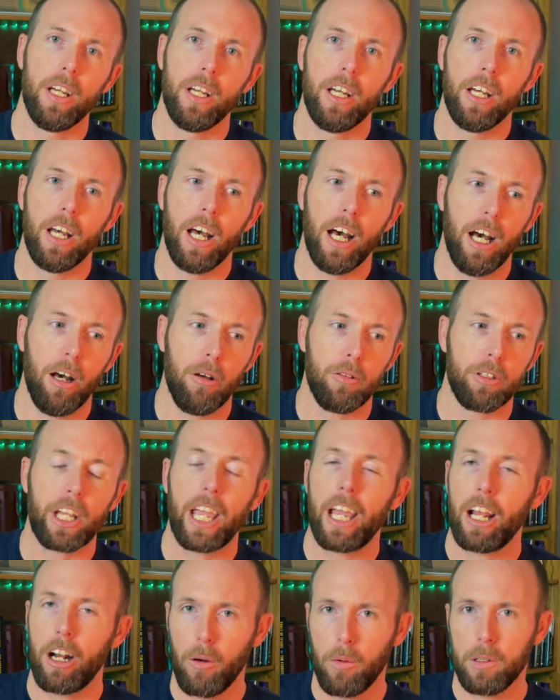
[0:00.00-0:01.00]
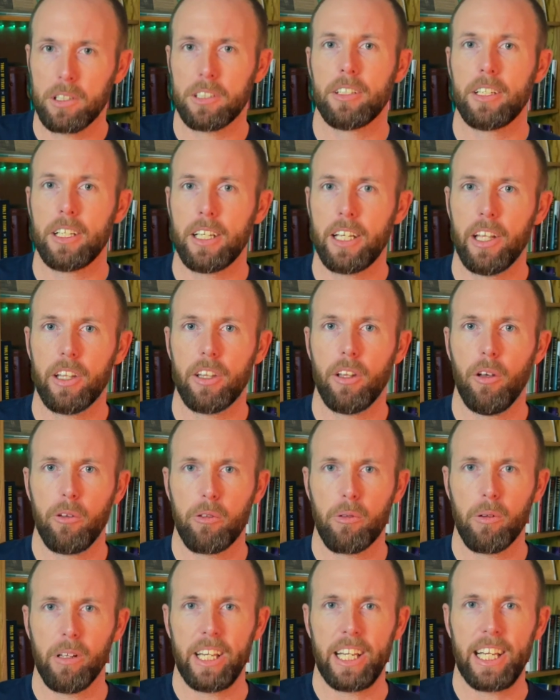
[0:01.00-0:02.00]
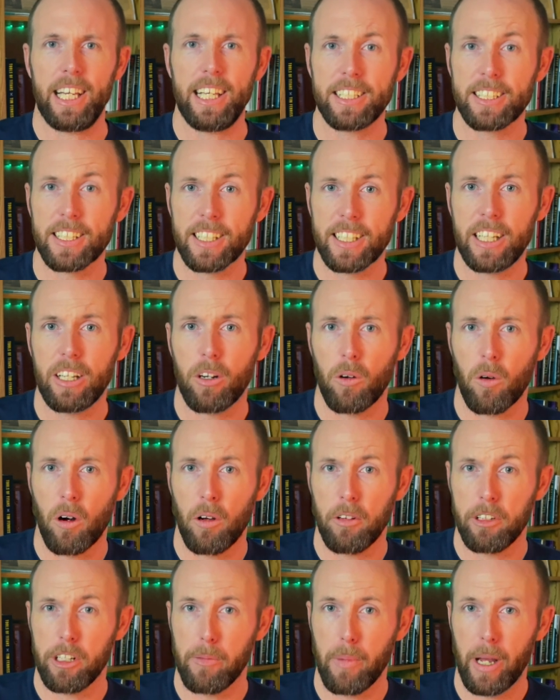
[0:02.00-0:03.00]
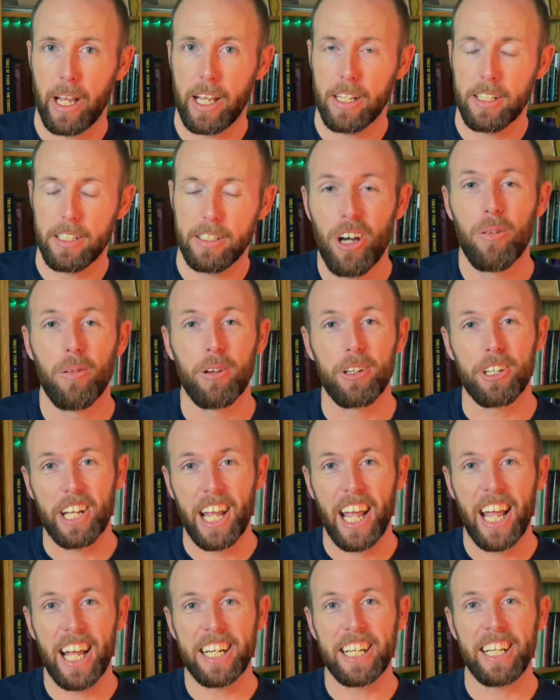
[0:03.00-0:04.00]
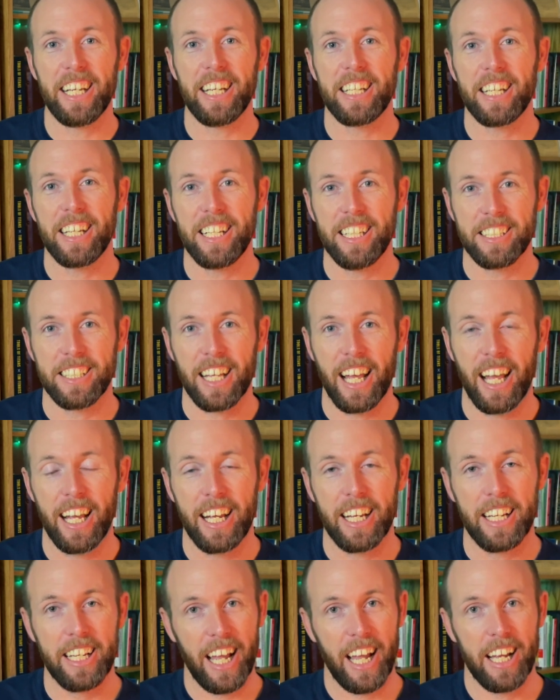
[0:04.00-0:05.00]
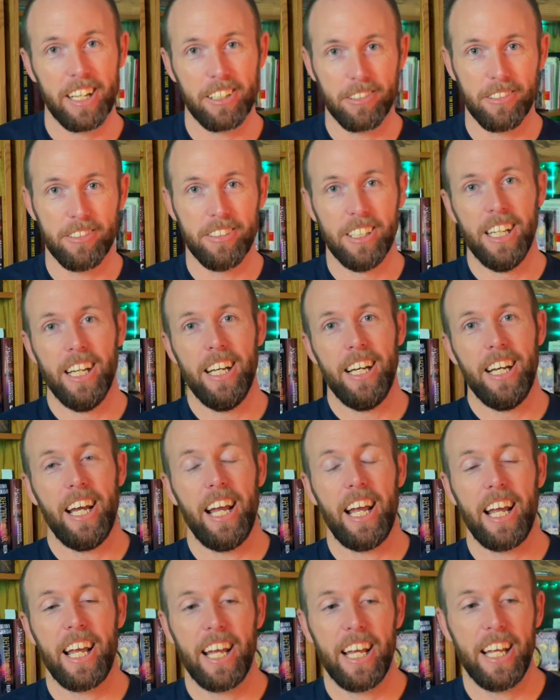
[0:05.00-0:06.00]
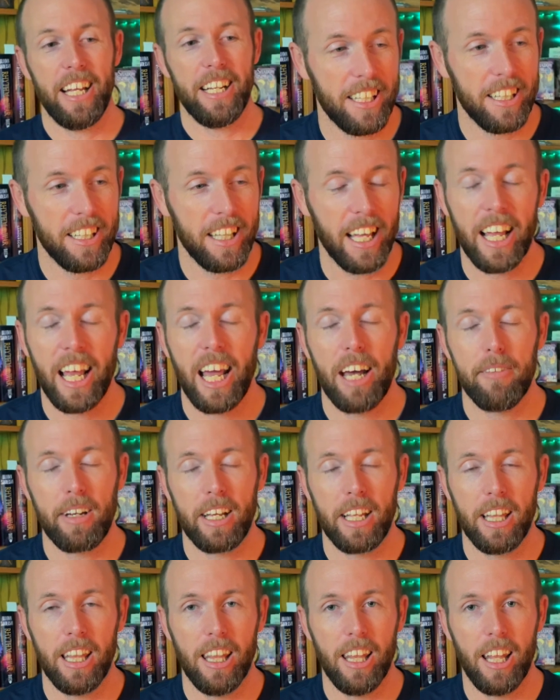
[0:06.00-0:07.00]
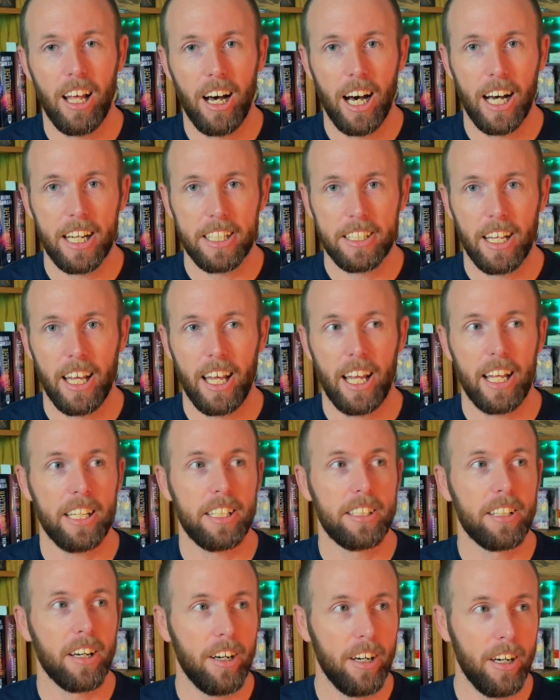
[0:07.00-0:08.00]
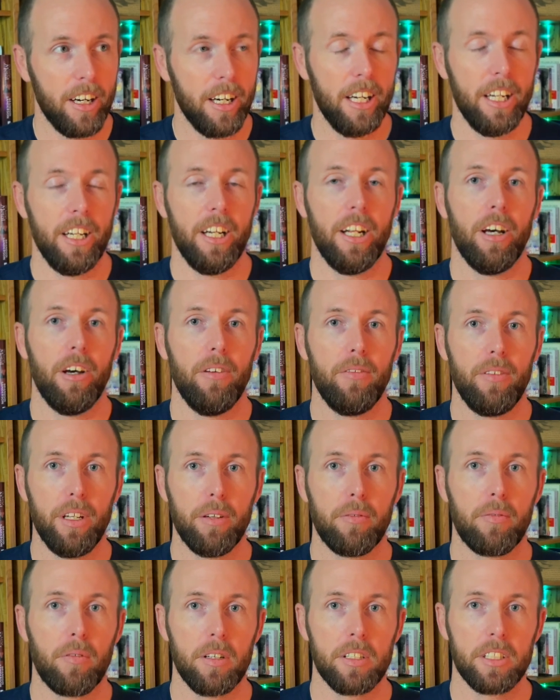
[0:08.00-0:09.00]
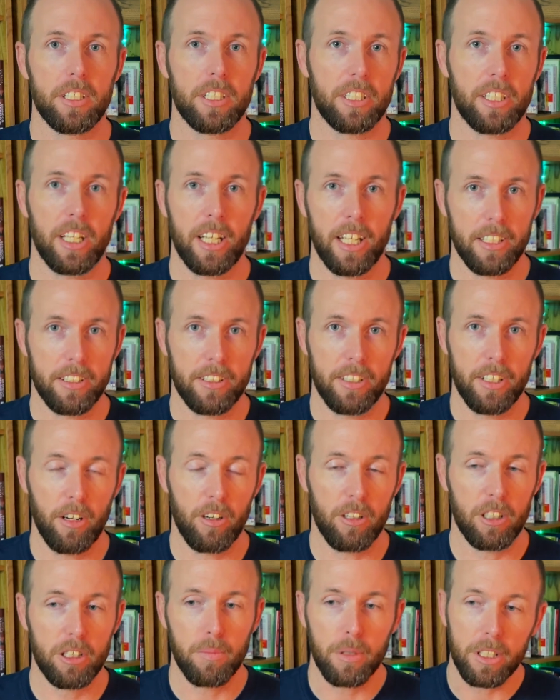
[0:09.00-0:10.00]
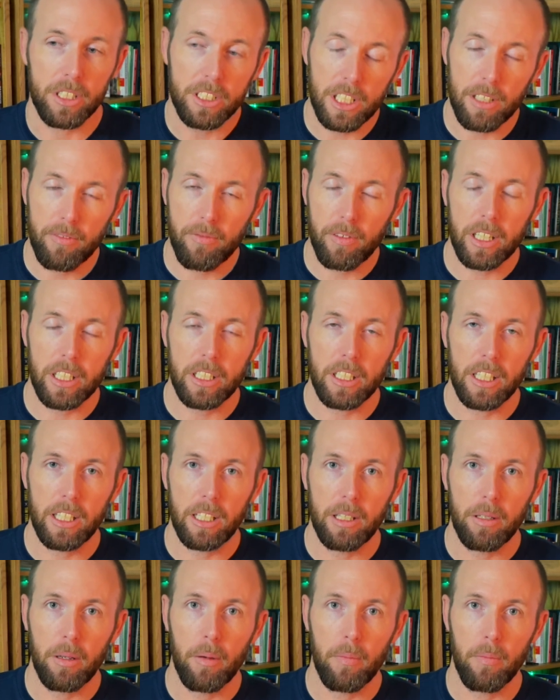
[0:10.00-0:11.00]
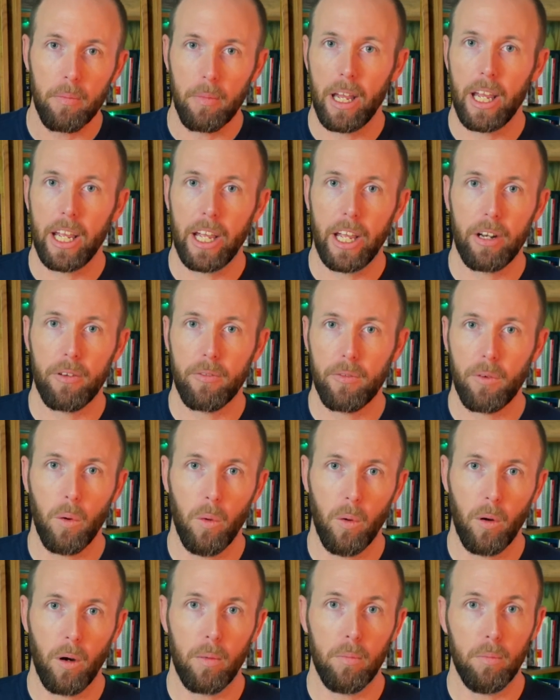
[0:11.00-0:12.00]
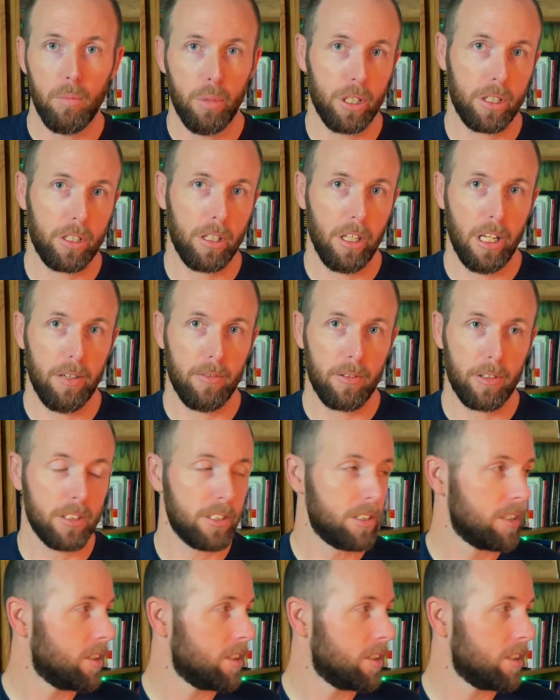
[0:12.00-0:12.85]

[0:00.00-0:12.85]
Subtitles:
You can't always get those really easily or on demand. What you can get is a candle, and they have a ton of different scents that are specifically made for book lovers.